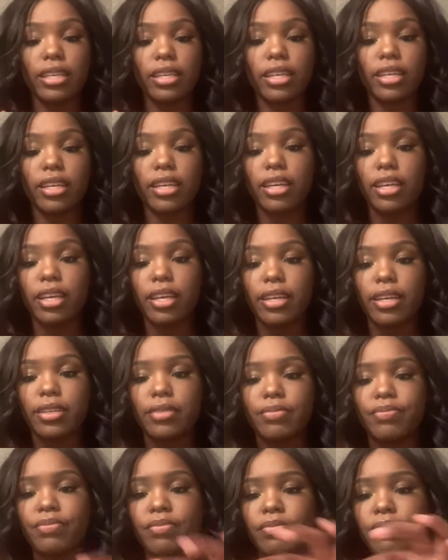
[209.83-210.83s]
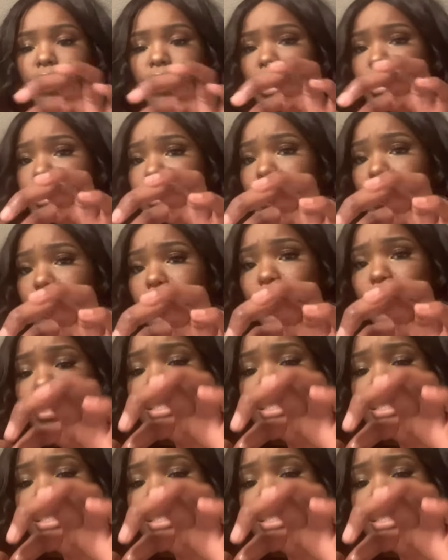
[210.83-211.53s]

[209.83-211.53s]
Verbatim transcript: And so if you